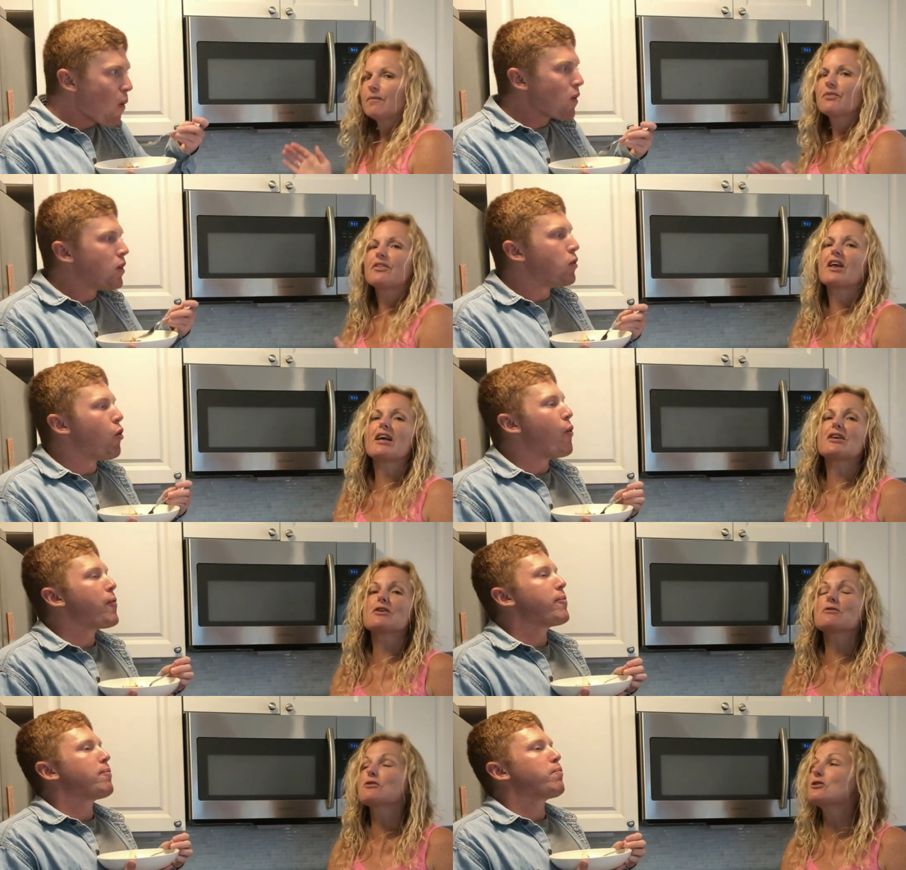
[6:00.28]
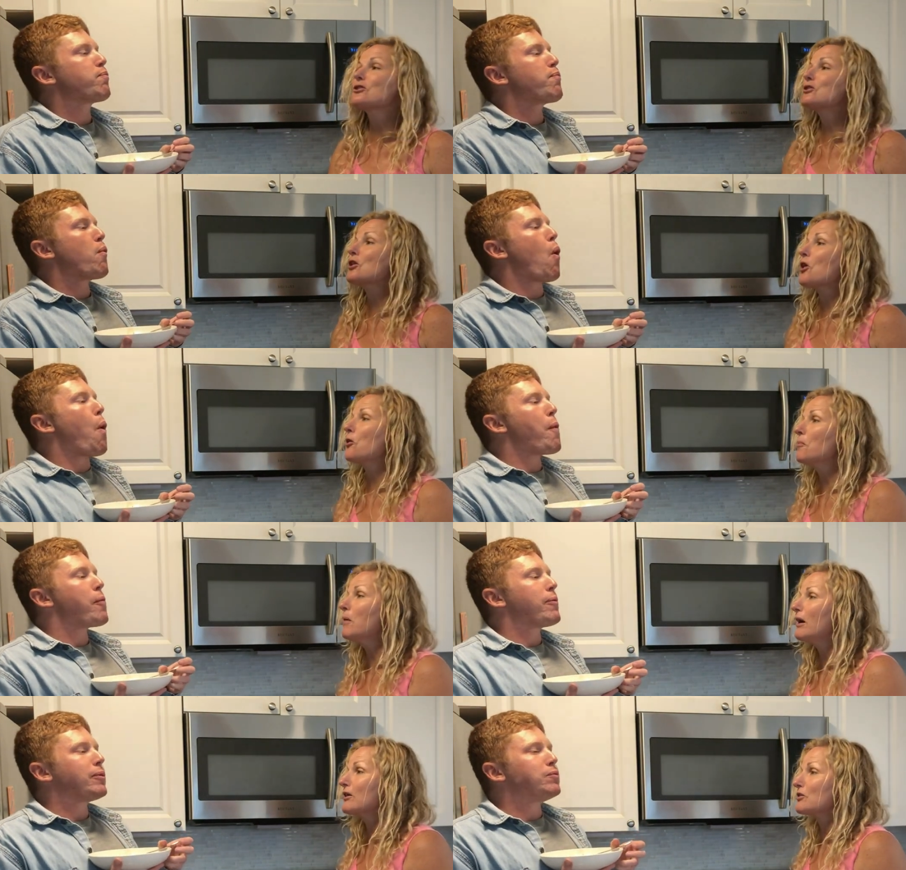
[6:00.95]
Speaker 1: Thank you
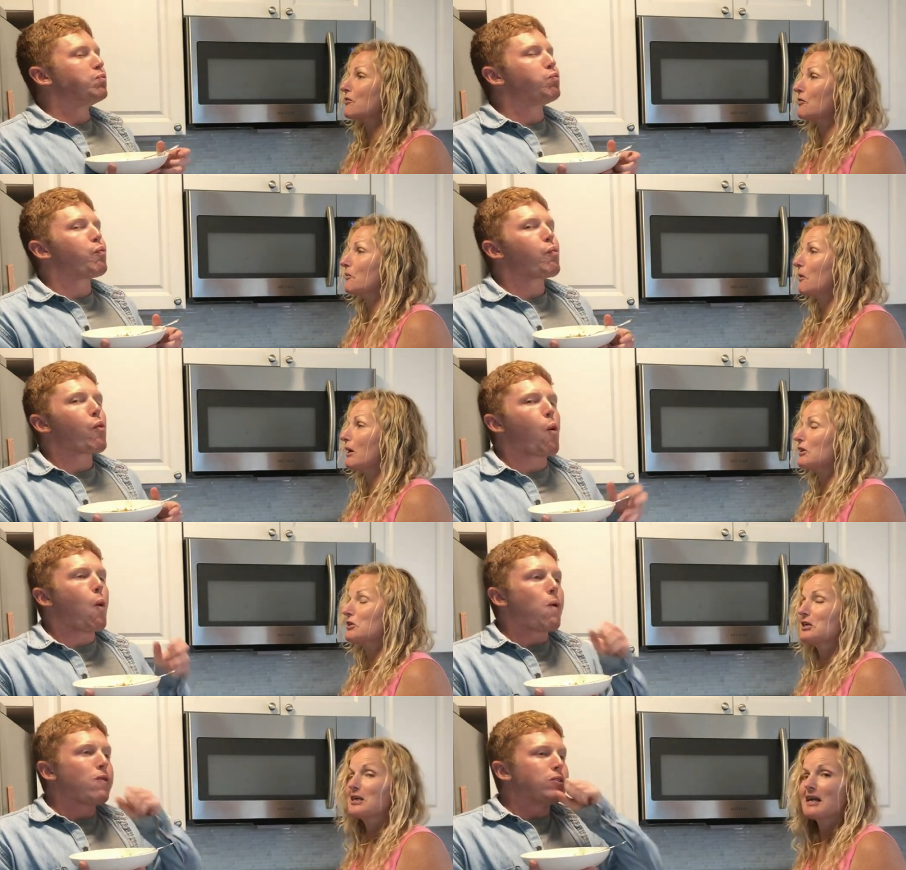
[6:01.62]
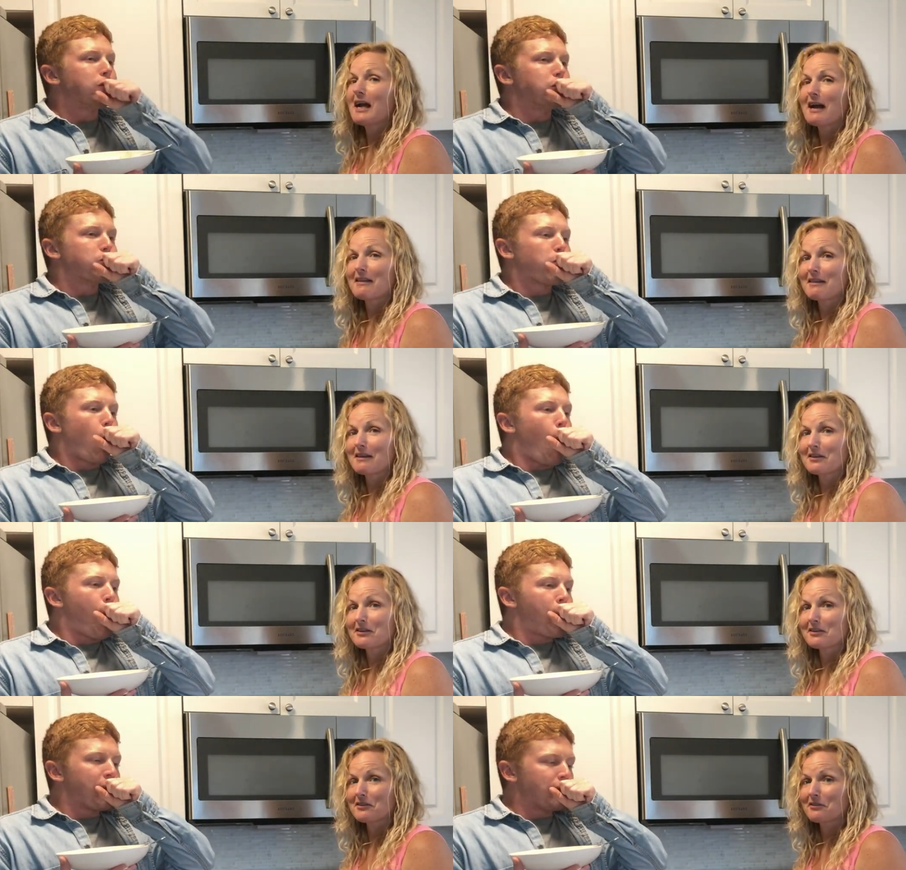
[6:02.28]
so much for watching Kathy
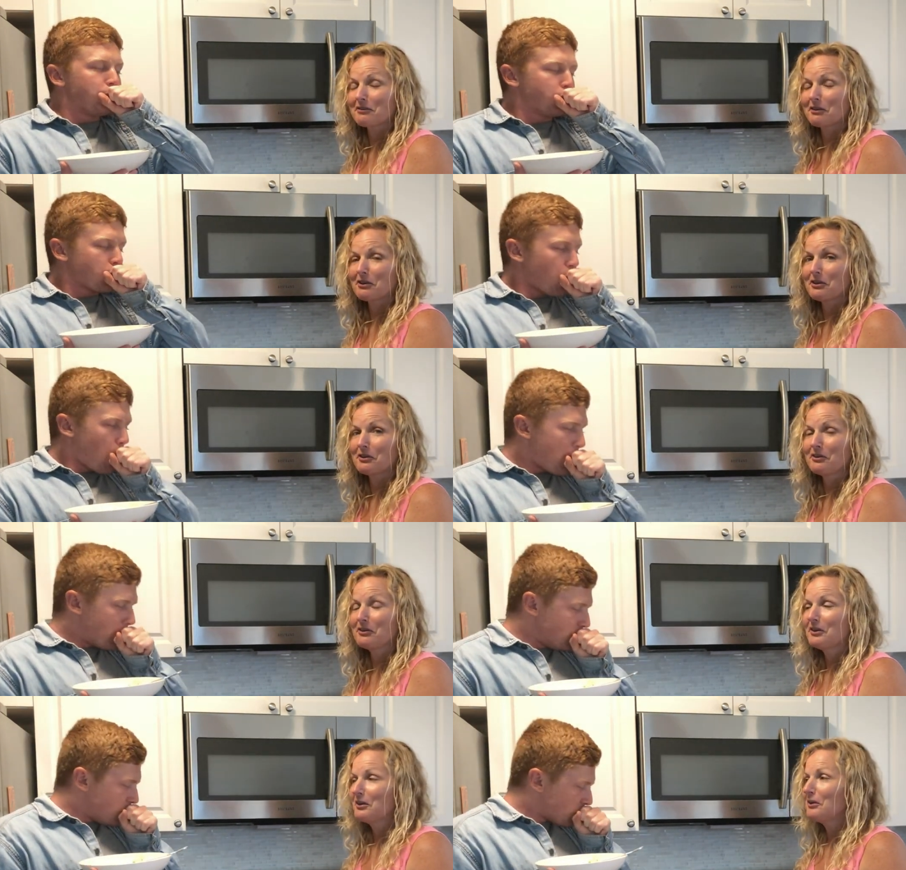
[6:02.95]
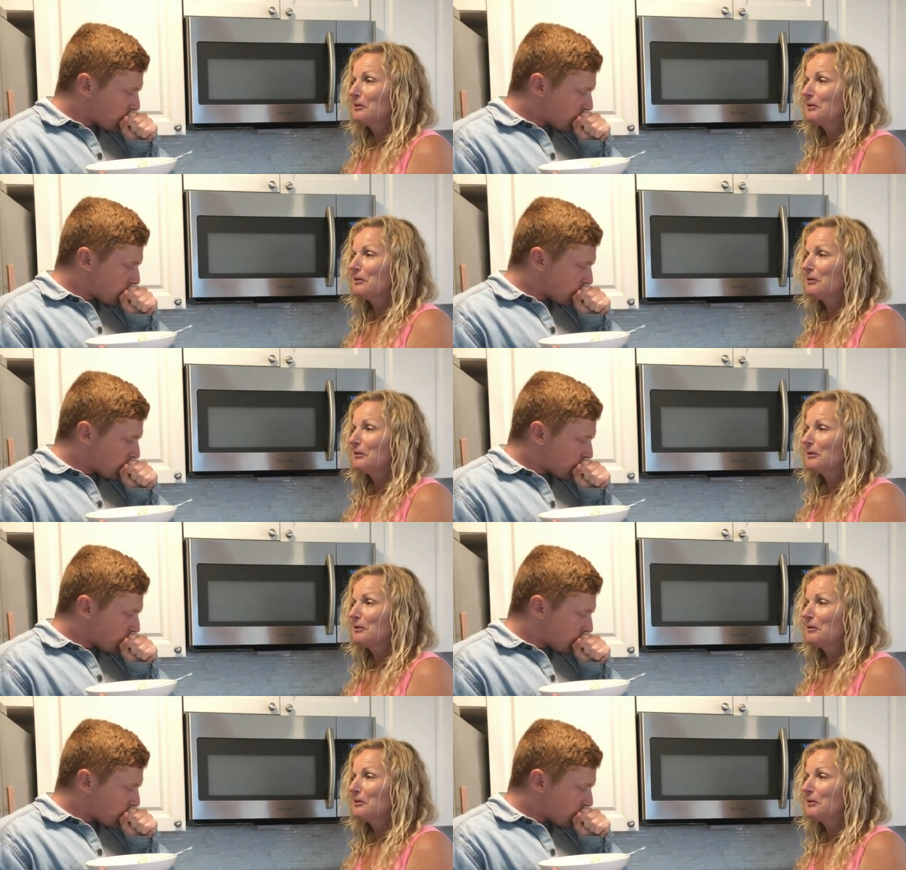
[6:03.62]
Cooks for You.